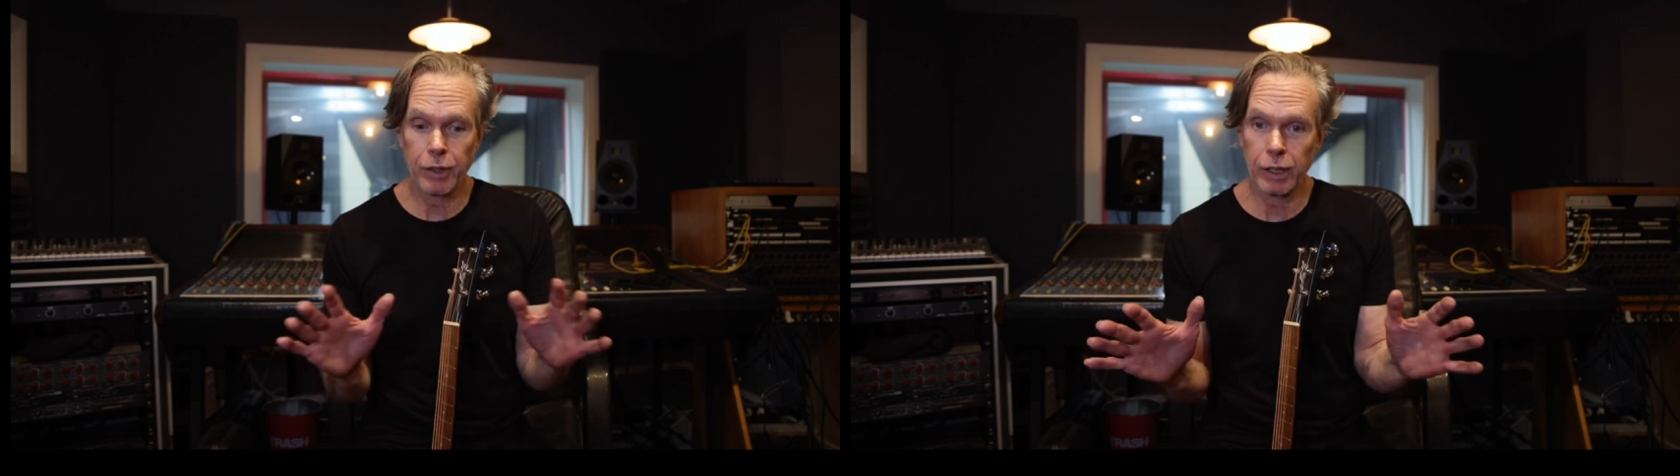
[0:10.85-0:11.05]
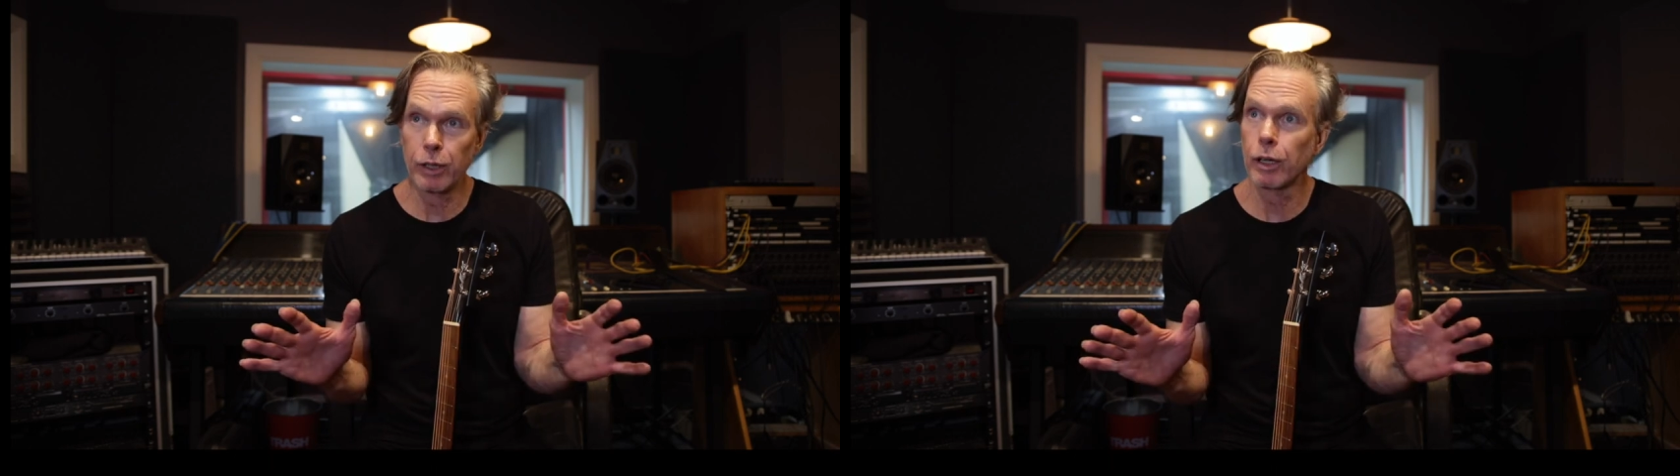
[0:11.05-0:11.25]

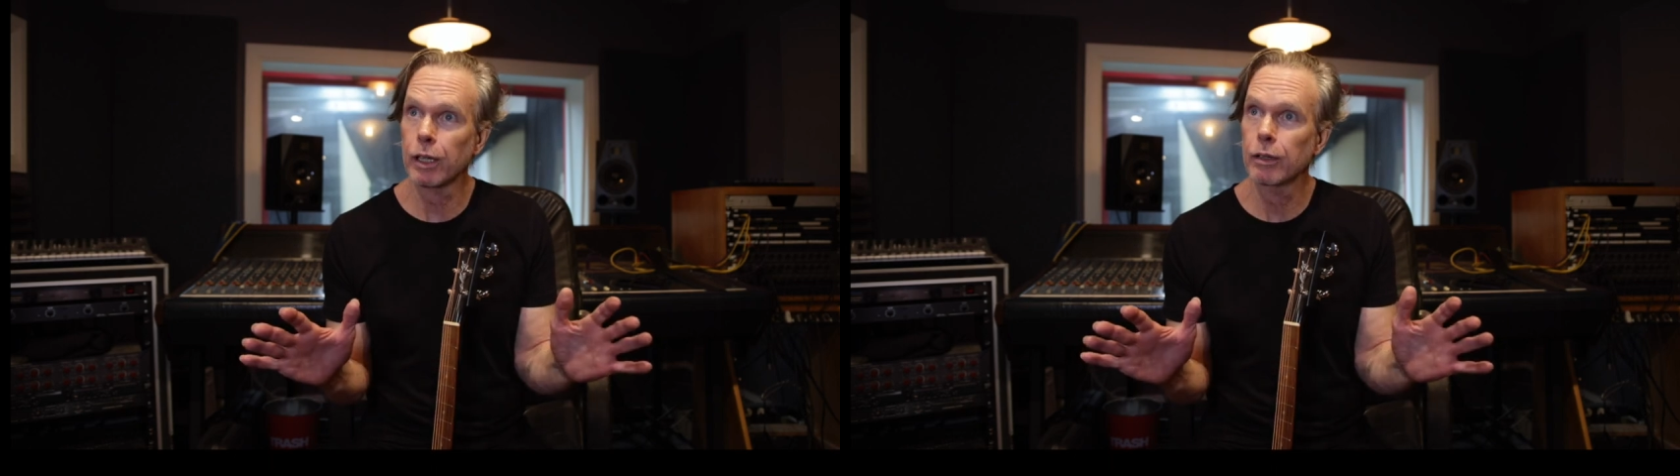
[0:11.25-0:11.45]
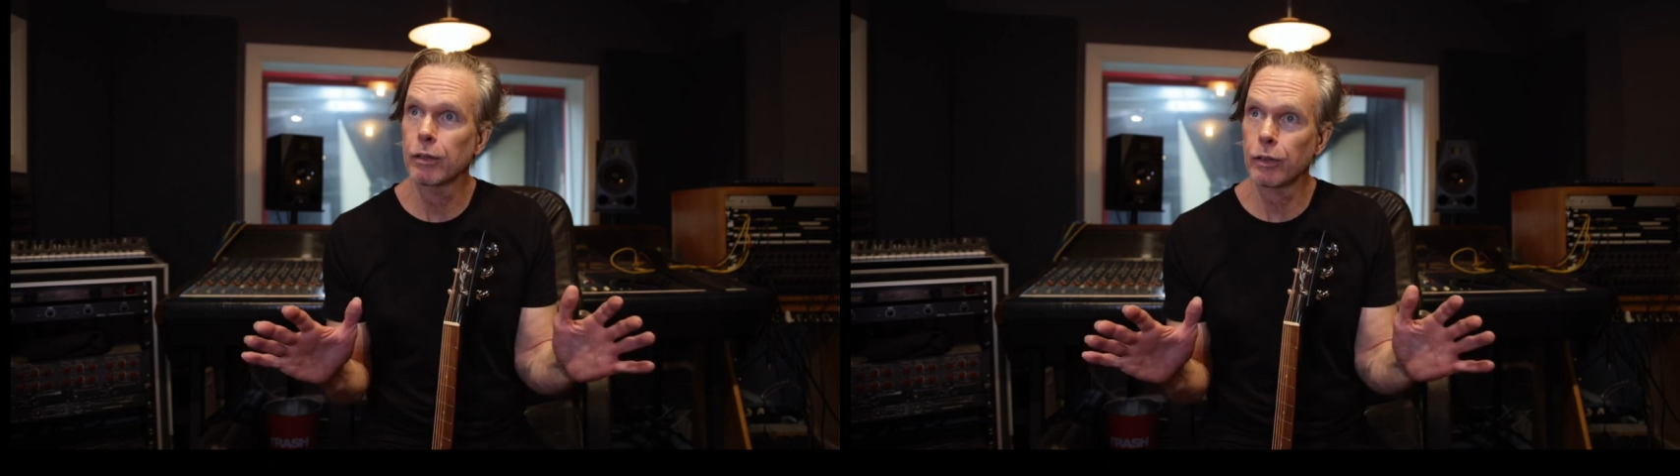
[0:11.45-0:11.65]
the
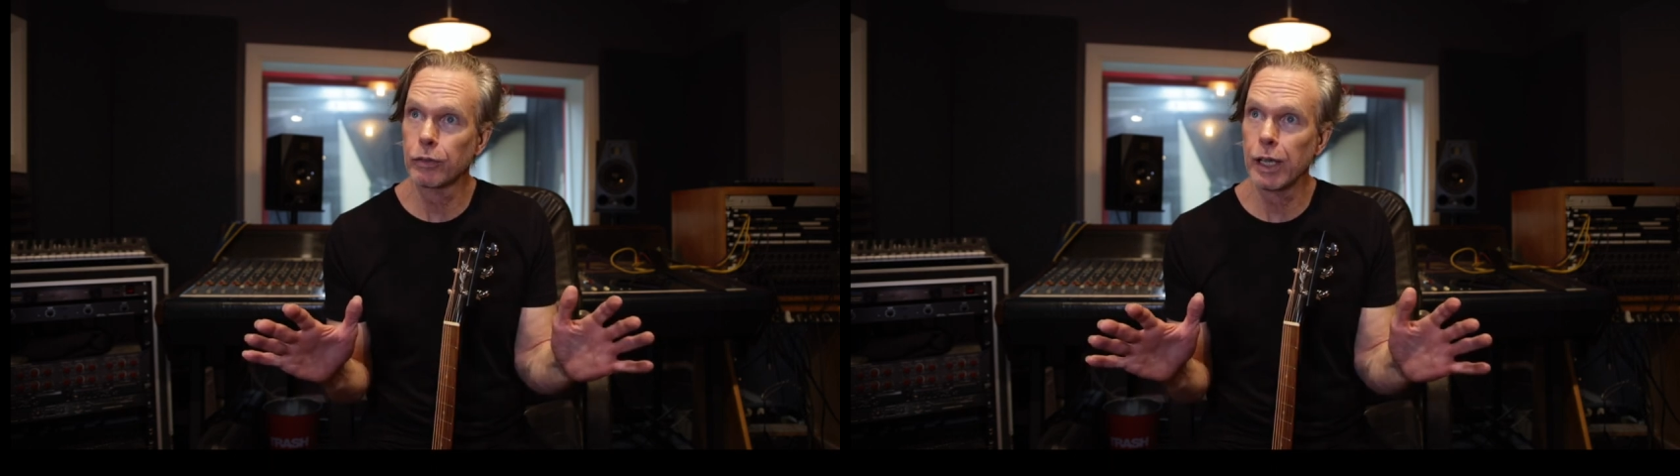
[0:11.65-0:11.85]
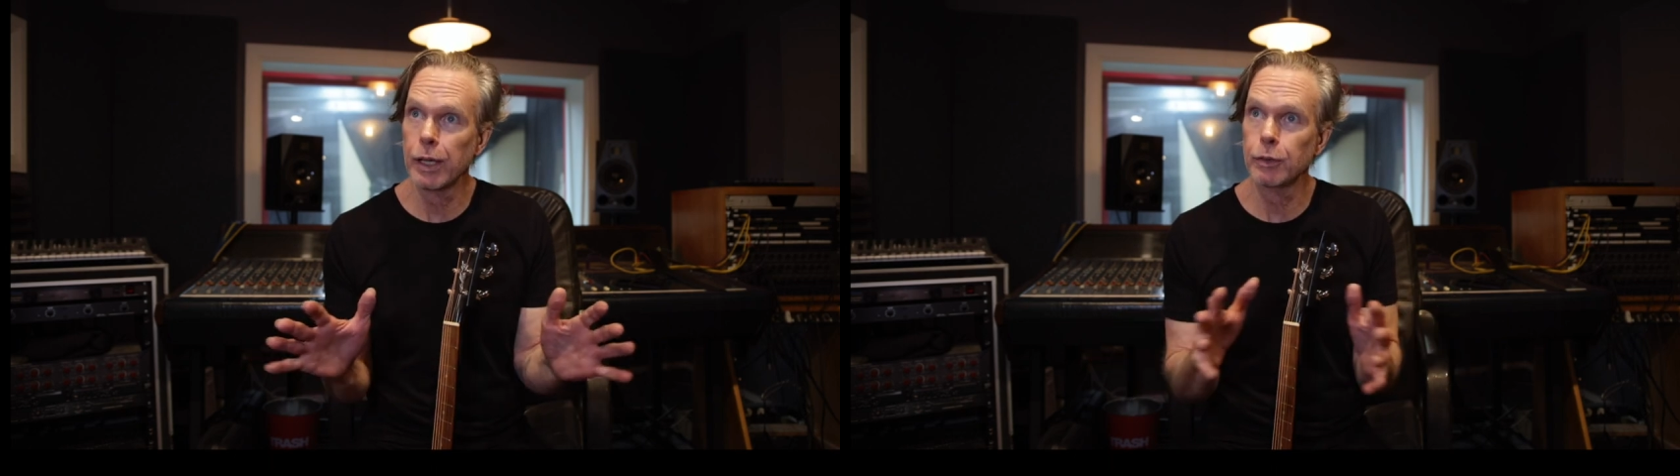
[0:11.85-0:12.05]
lyric
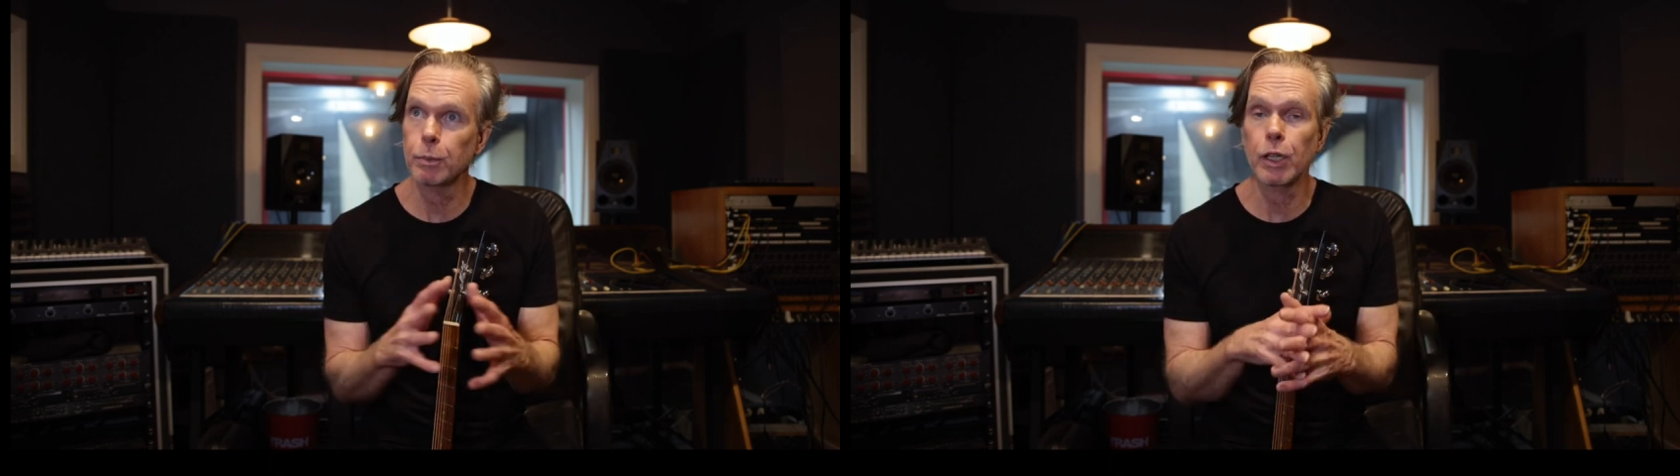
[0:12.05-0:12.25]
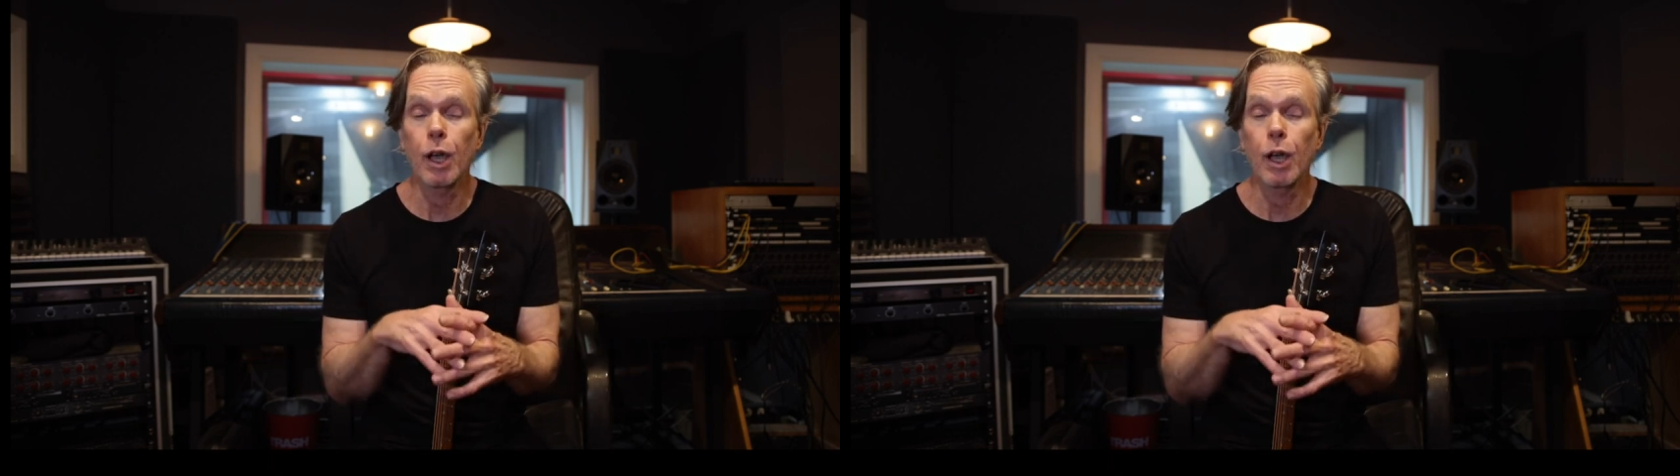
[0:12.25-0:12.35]
just came to me.